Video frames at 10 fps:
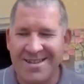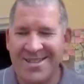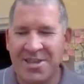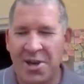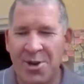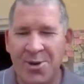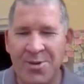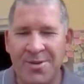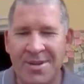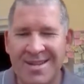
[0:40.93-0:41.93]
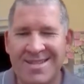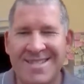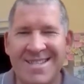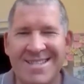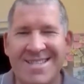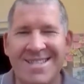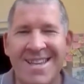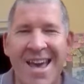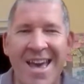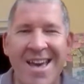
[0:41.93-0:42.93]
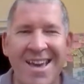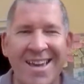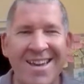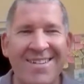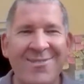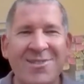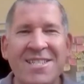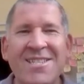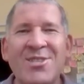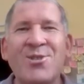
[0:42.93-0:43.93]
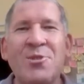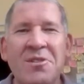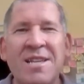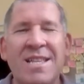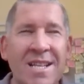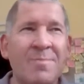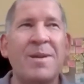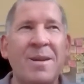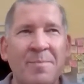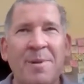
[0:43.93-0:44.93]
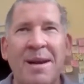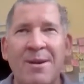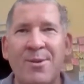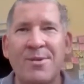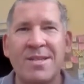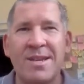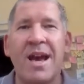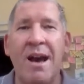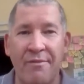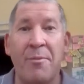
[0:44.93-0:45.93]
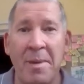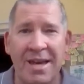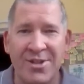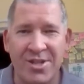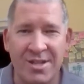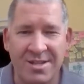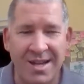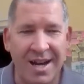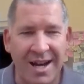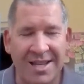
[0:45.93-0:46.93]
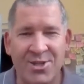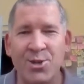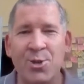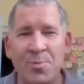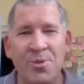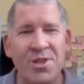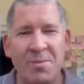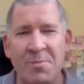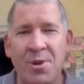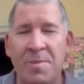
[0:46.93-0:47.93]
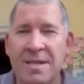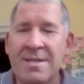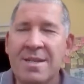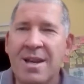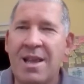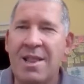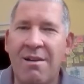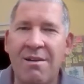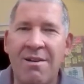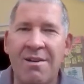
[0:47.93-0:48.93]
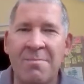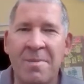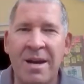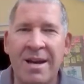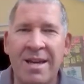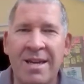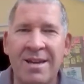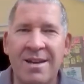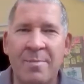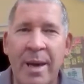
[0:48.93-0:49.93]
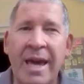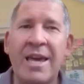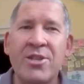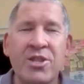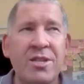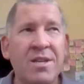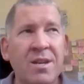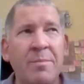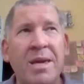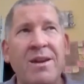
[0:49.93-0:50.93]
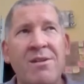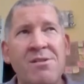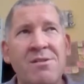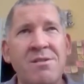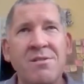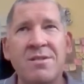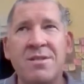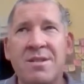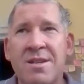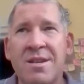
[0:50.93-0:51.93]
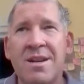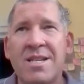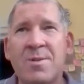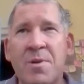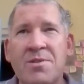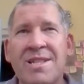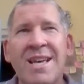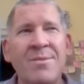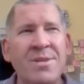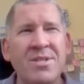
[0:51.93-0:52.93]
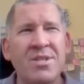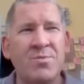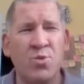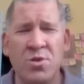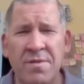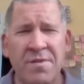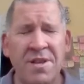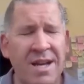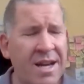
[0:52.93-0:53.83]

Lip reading: So today I wanted to talk a little bit about affirmations. I do put them up a lot on my page because I suppose language is wonderful.